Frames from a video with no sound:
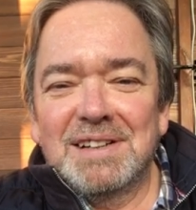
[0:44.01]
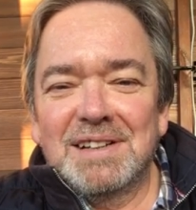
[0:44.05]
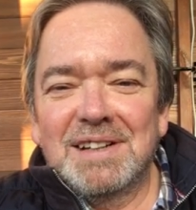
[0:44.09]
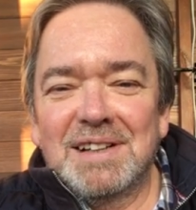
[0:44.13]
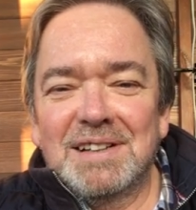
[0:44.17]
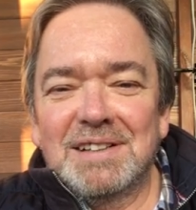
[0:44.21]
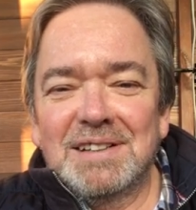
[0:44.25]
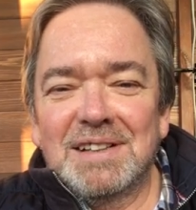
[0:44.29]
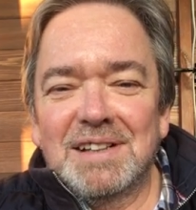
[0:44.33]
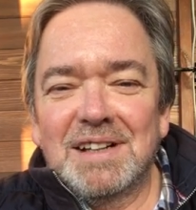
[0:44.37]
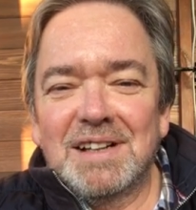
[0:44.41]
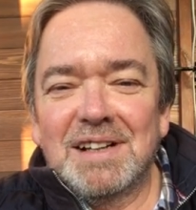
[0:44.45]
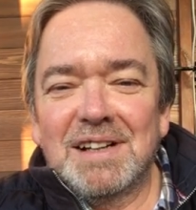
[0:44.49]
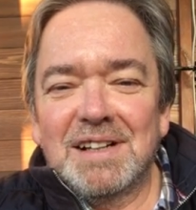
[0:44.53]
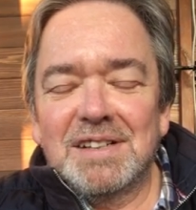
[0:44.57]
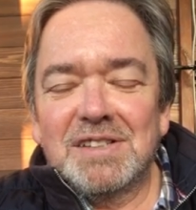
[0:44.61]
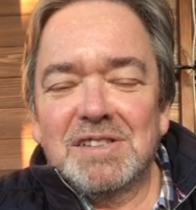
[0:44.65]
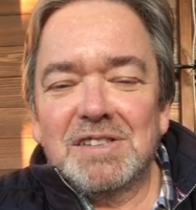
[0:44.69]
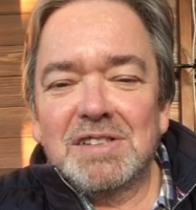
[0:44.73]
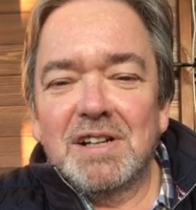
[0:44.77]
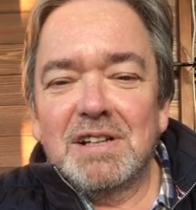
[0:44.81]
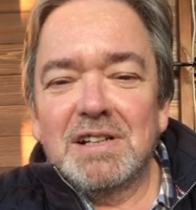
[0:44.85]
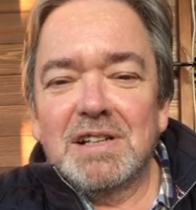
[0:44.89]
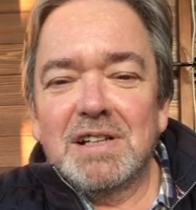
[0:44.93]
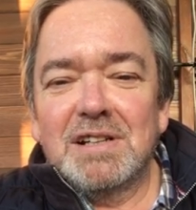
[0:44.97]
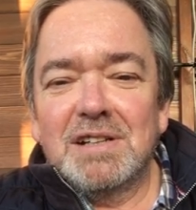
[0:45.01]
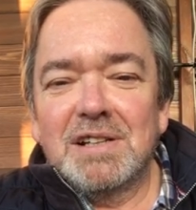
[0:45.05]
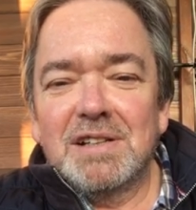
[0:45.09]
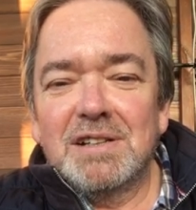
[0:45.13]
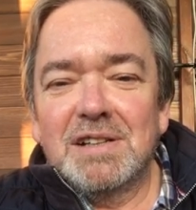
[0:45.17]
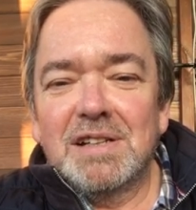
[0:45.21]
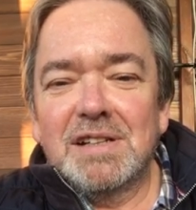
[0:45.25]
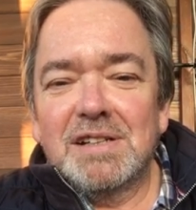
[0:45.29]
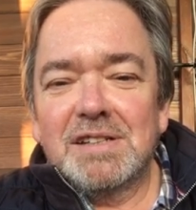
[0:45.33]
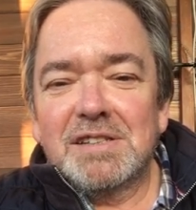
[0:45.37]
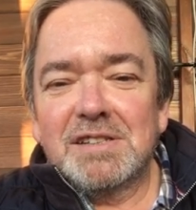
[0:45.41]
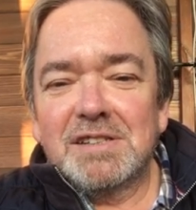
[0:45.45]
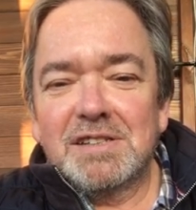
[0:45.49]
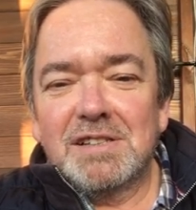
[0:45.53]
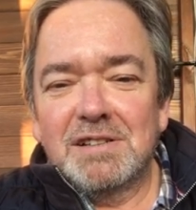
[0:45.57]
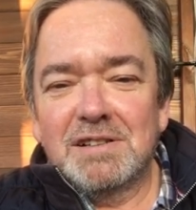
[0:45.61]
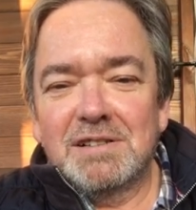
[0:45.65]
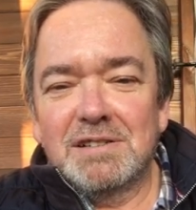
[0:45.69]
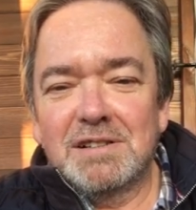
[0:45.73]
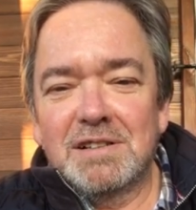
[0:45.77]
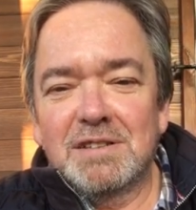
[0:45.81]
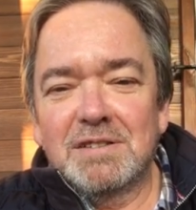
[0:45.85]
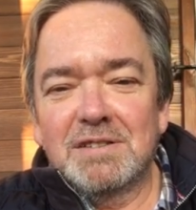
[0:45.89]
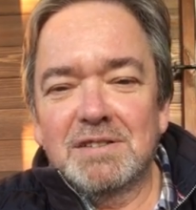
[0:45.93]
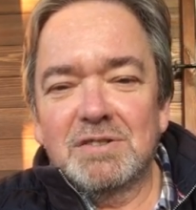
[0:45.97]
And I decided in this.
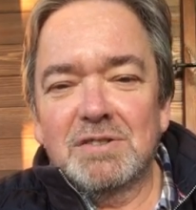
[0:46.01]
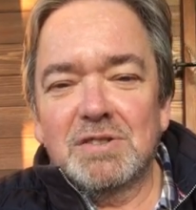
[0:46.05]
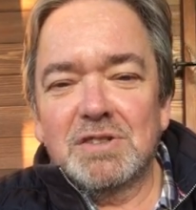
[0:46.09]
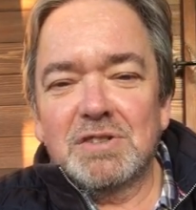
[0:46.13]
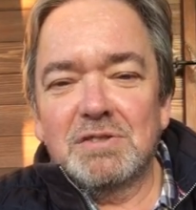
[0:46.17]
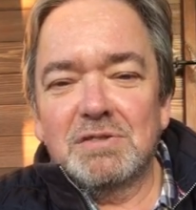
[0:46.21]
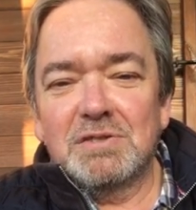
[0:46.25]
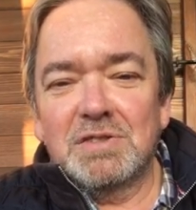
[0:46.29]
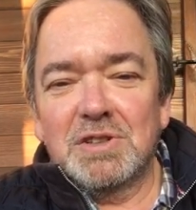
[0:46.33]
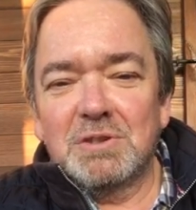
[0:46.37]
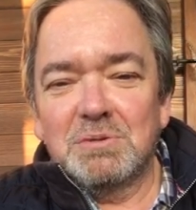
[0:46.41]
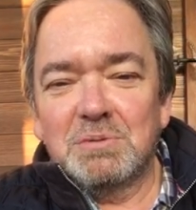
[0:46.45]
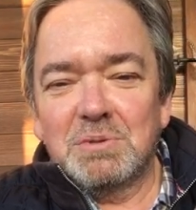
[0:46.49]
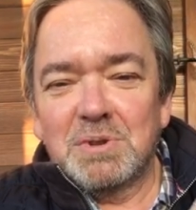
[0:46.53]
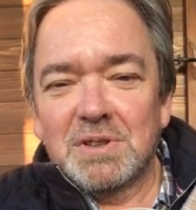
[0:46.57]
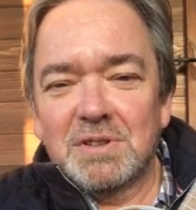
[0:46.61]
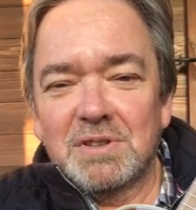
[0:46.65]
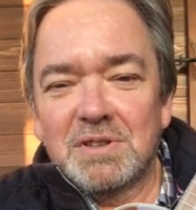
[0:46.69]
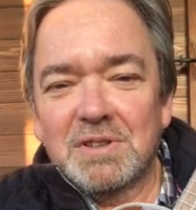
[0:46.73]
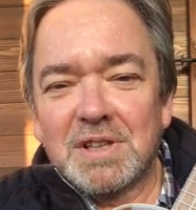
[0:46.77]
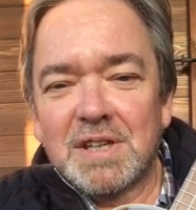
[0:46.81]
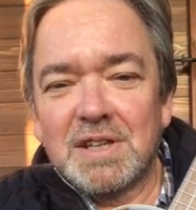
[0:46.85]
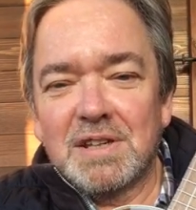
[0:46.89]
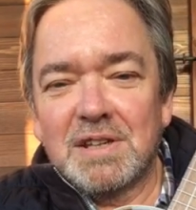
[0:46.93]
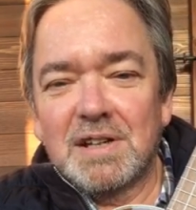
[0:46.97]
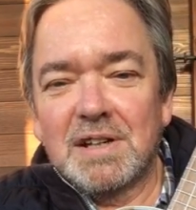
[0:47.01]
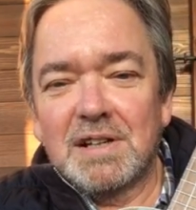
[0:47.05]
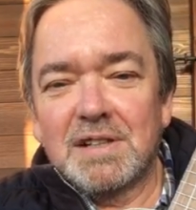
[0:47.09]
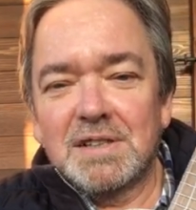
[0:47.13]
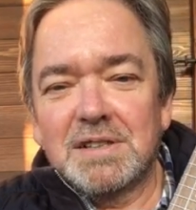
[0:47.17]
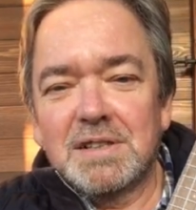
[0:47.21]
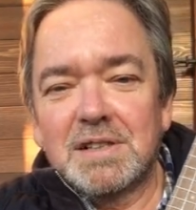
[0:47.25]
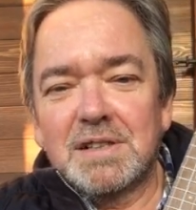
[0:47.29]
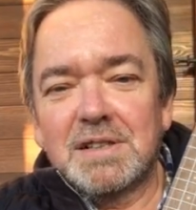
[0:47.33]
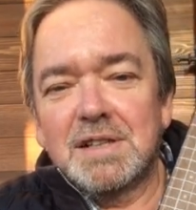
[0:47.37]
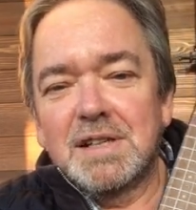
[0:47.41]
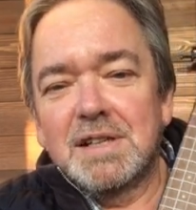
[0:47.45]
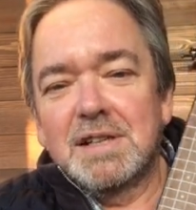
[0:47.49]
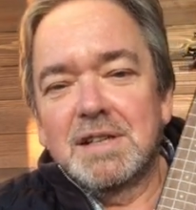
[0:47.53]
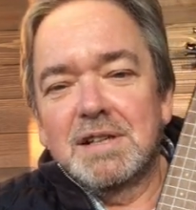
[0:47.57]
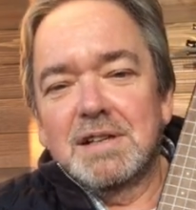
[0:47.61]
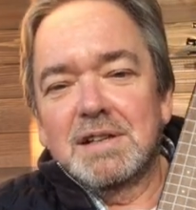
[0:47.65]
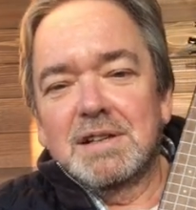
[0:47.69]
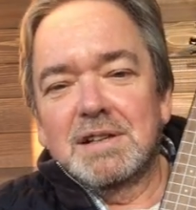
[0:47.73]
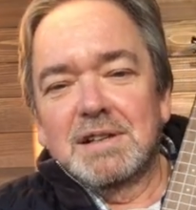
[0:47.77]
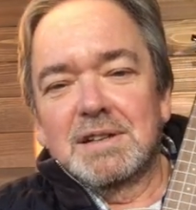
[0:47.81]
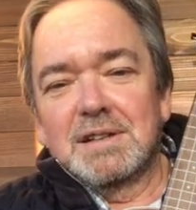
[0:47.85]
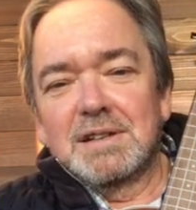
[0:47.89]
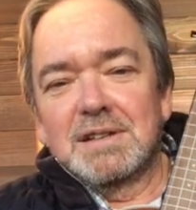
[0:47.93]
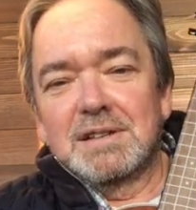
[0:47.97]
Now, those of you who are looking at it
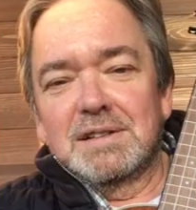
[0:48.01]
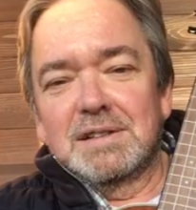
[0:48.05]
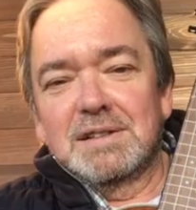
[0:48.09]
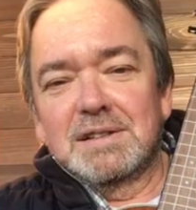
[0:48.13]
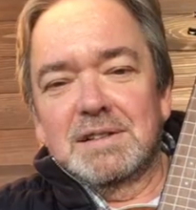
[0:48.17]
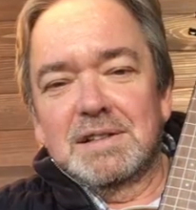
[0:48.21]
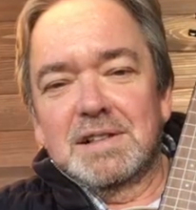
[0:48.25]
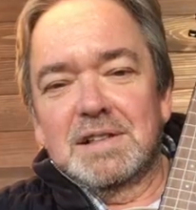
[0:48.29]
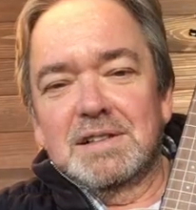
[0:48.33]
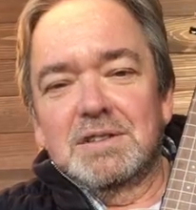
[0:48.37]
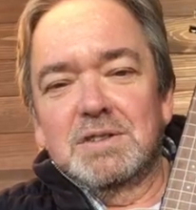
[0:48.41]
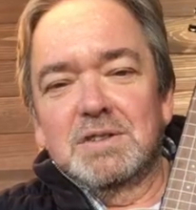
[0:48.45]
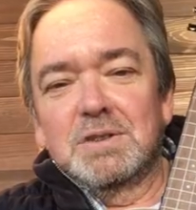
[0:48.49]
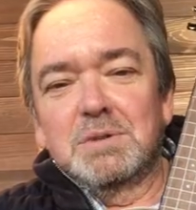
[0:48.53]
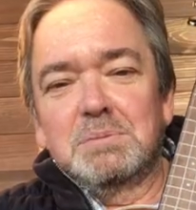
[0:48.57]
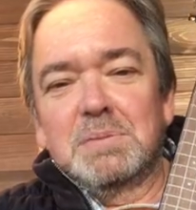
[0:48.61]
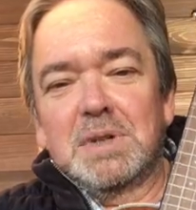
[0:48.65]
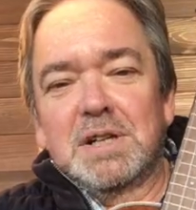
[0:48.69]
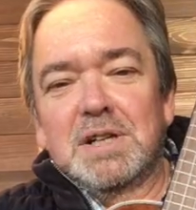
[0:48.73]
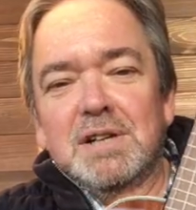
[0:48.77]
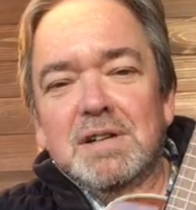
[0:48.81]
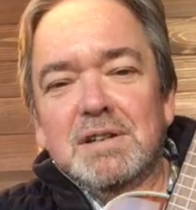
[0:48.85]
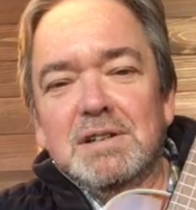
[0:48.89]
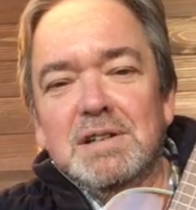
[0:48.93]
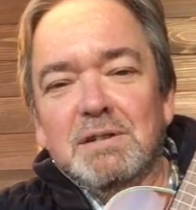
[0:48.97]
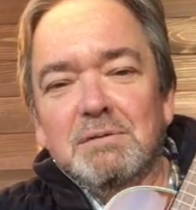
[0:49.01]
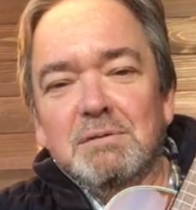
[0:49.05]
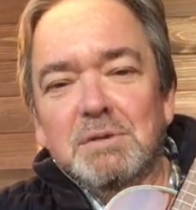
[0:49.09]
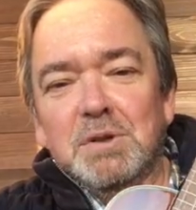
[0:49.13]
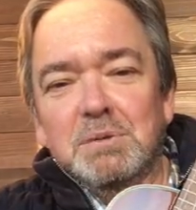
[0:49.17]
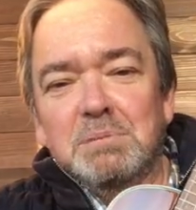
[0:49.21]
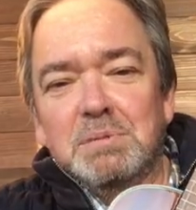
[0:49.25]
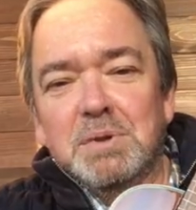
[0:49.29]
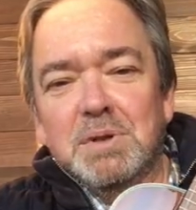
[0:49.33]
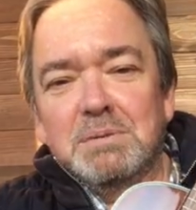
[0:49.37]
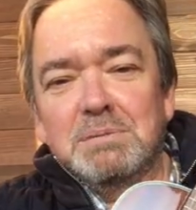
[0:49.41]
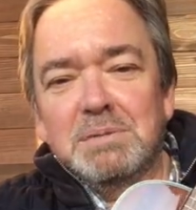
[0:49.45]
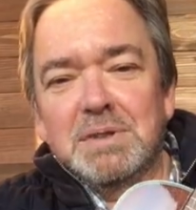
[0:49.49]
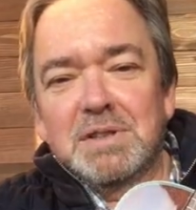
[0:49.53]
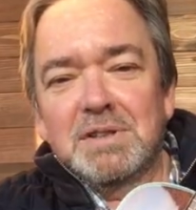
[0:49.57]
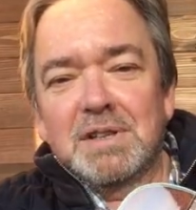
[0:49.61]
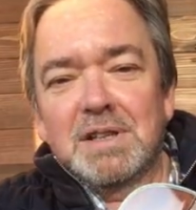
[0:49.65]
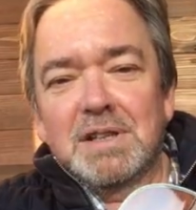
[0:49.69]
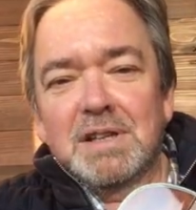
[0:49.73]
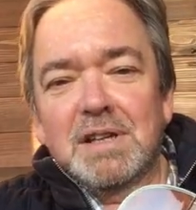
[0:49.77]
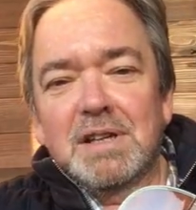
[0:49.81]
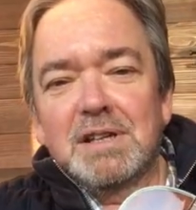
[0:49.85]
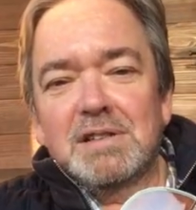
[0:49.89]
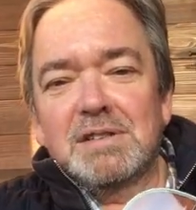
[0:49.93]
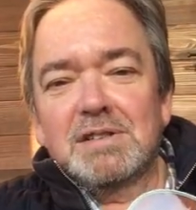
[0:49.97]
and know my height will probably
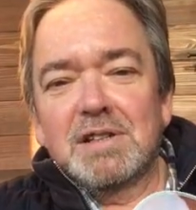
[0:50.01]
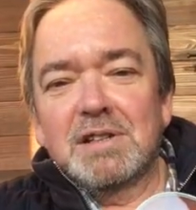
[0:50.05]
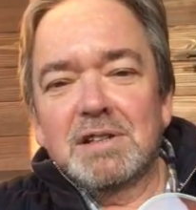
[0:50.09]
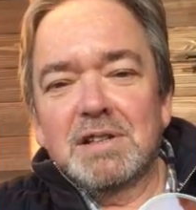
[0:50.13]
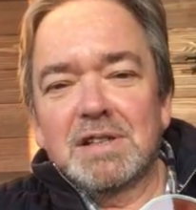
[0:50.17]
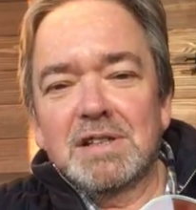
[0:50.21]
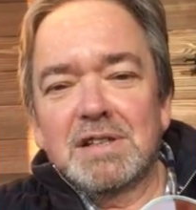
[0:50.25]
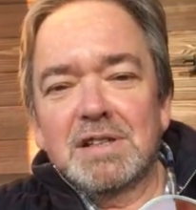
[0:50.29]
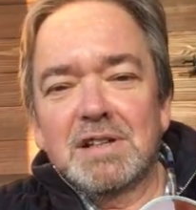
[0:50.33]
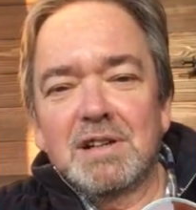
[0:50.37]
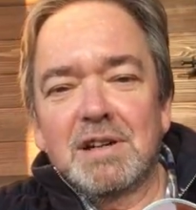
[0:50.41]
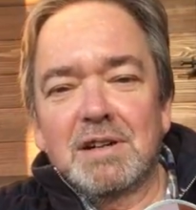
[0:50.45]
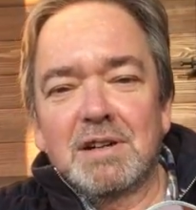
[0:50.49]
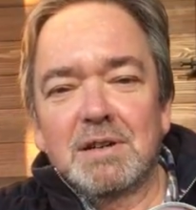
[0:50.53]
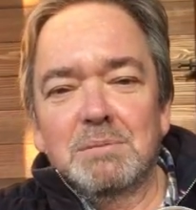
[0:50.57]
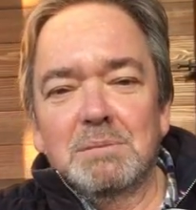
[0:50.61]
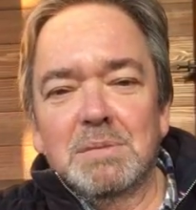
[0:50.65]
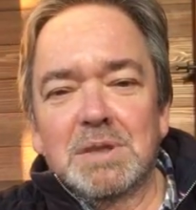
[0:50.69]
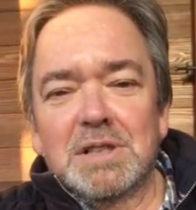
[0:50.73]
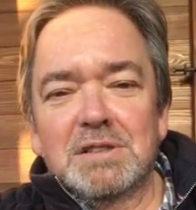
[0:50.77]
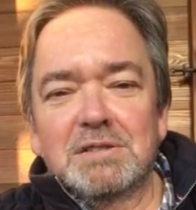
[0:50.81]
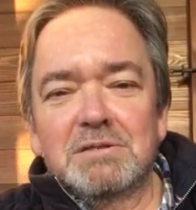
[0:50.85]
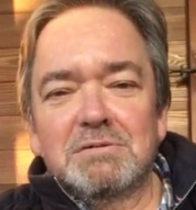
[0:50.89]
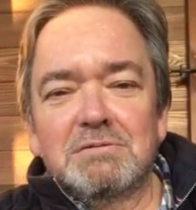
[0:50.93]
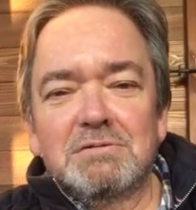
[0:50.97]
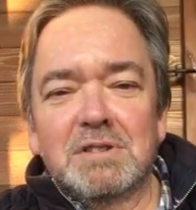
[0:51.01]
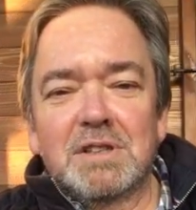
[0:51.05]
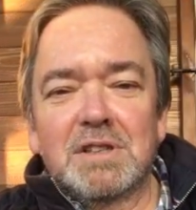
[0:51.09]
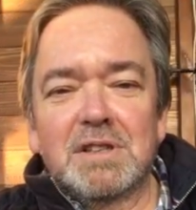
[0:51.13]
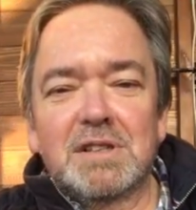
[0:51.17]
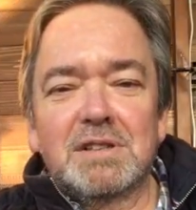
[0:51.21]
think it's a guitar made